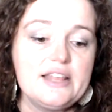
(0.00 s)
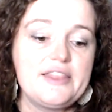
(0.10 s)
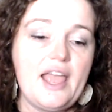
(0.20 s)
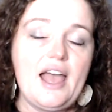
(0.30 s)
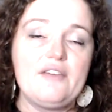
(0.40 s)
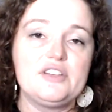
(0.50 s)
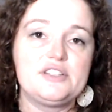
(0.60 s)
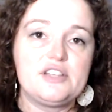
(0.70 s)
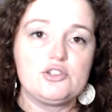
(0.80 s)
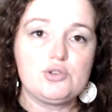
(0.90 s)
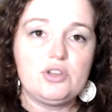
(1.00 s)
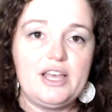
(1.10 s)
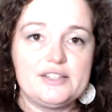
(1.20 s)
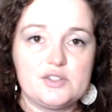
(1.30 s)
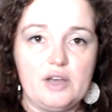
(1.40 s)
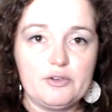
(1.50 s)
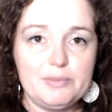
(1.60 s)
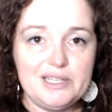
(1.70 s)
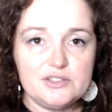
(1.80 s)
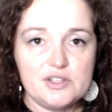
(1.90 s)
They have a centralized
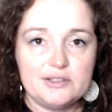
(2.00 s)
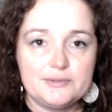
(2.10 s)
government.